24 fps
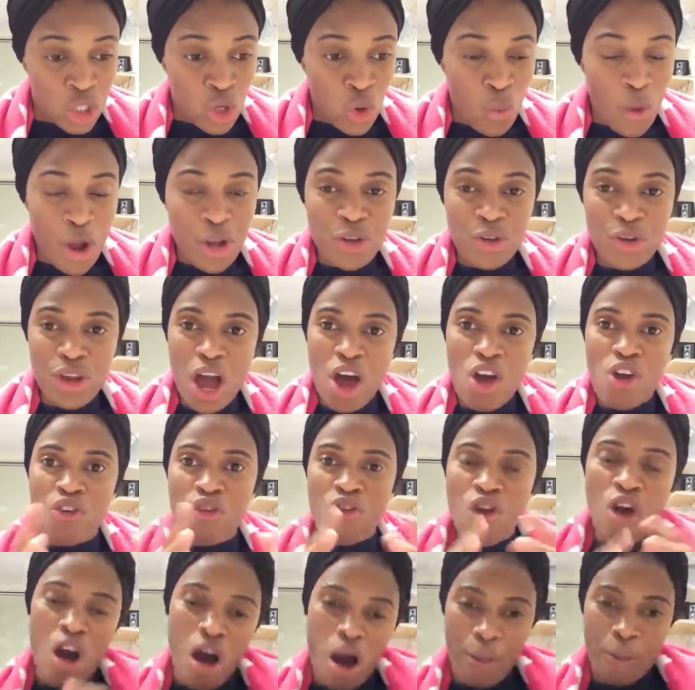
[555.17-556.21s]
So when you now
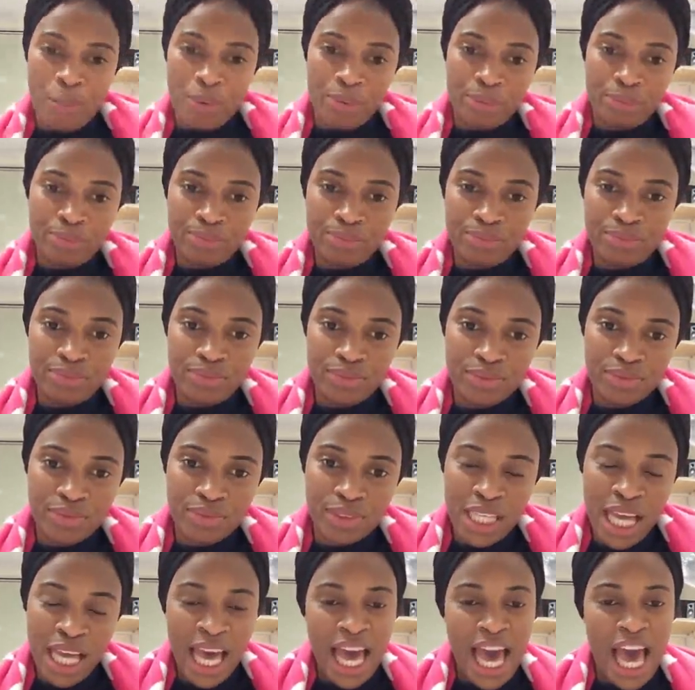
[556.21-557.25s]
grow up
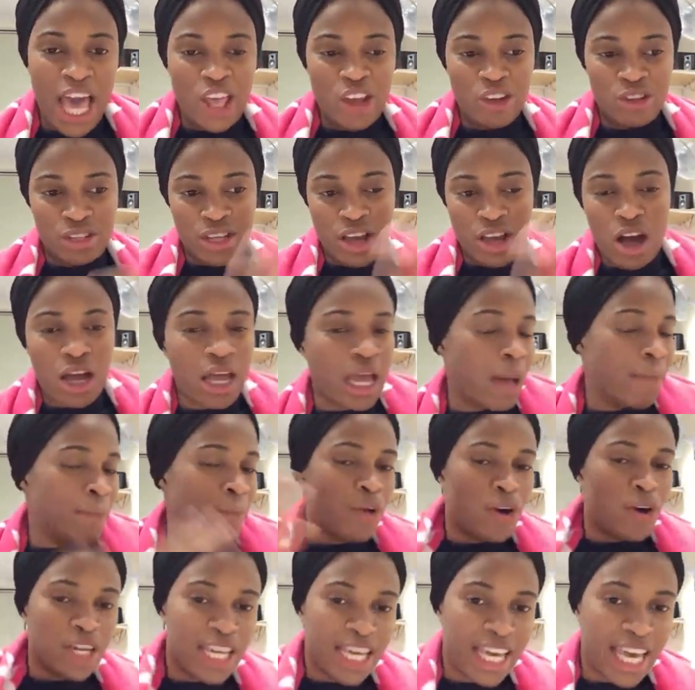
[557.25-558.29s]
and you say, okay,
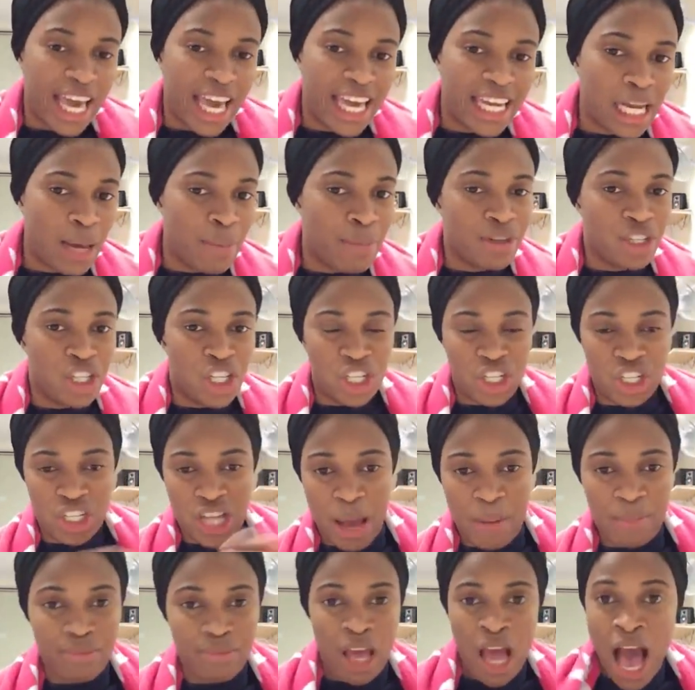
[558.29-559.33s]
I'm born again, I'm in
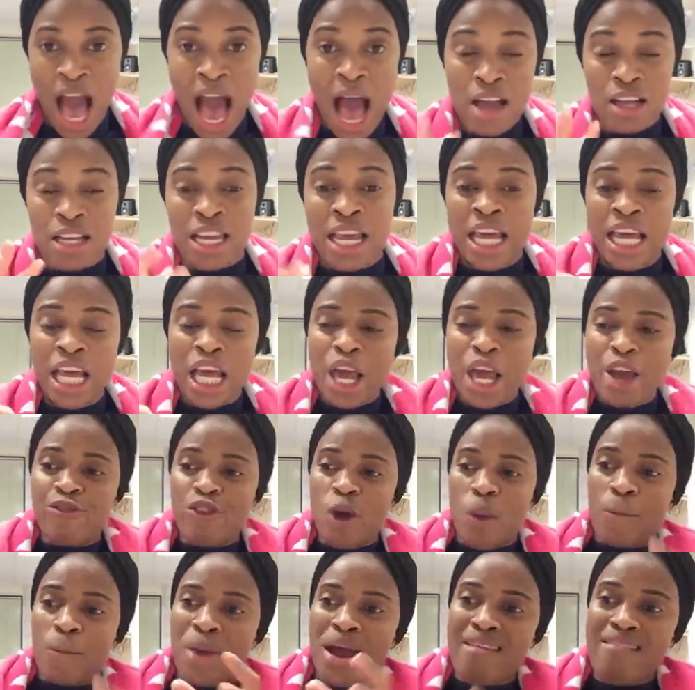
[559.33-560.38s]
Jesus. I'm, and
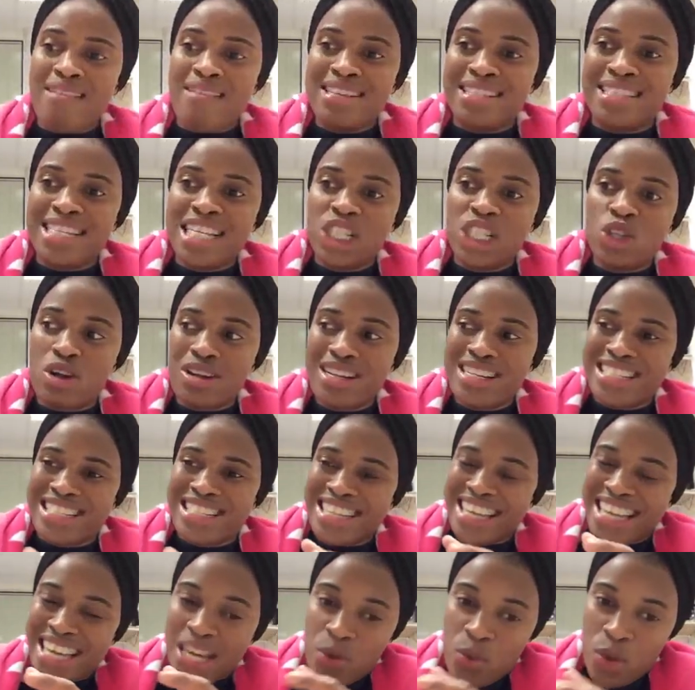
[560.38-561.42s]
if your parents did
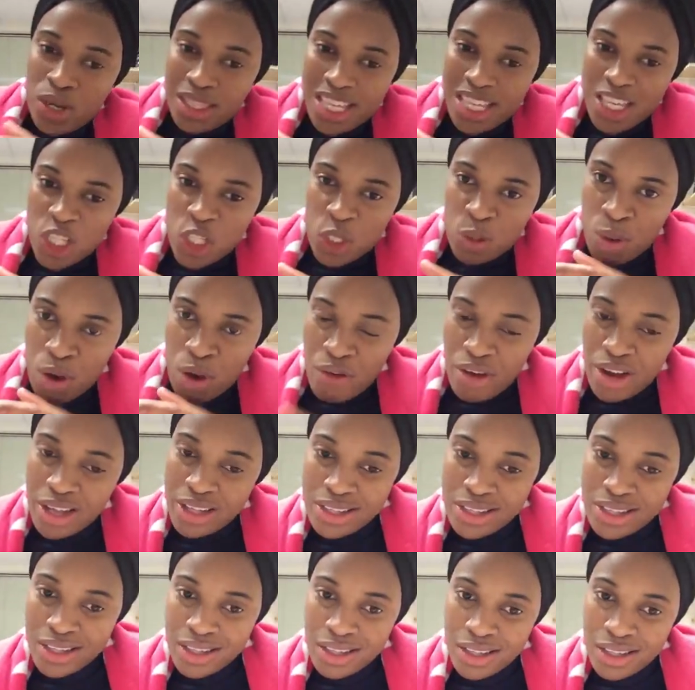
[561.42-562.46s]
not deal with the
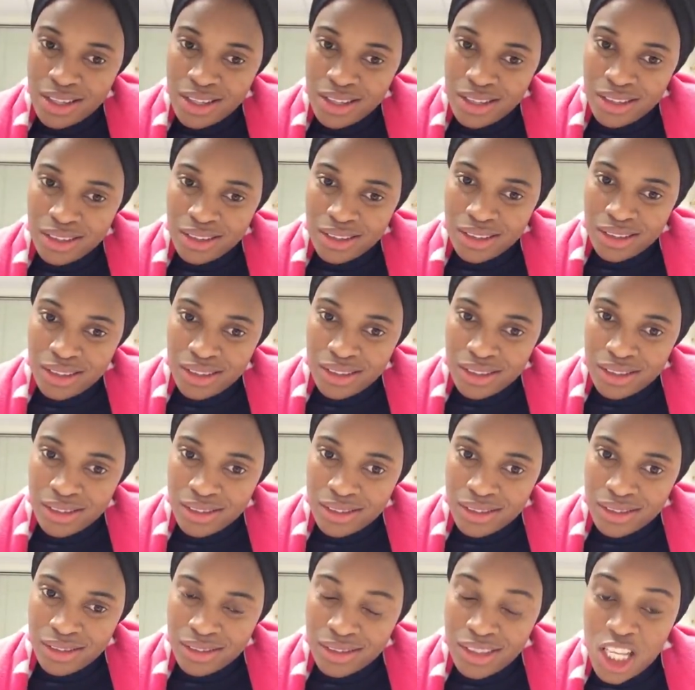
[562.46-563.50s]
spirits,
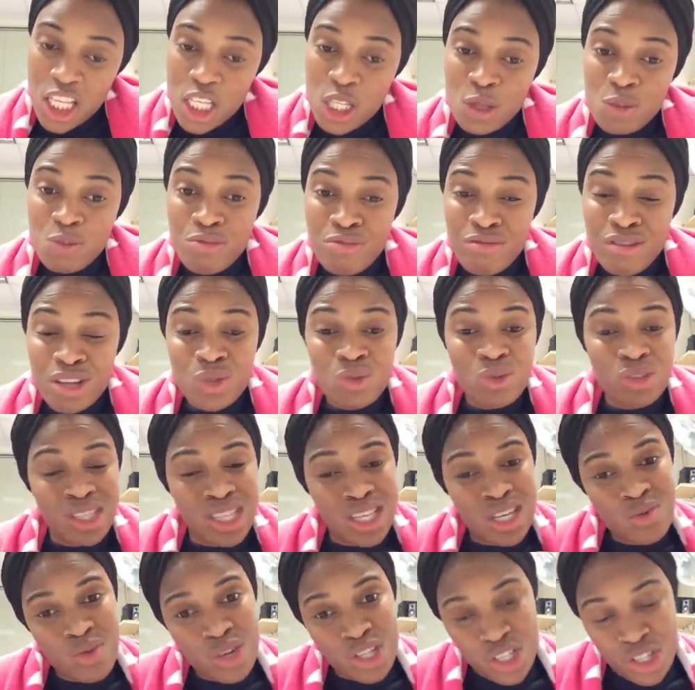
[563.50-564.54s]
the spirits will
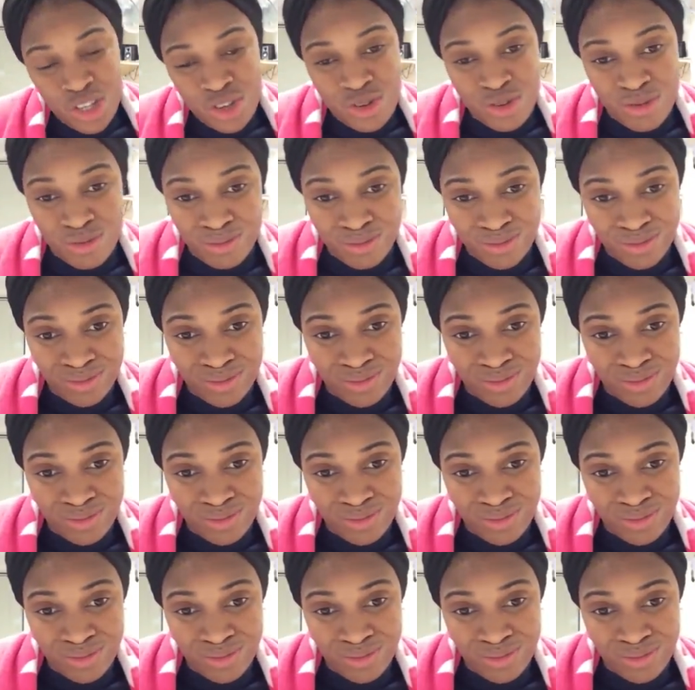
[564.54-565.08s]
deal with you.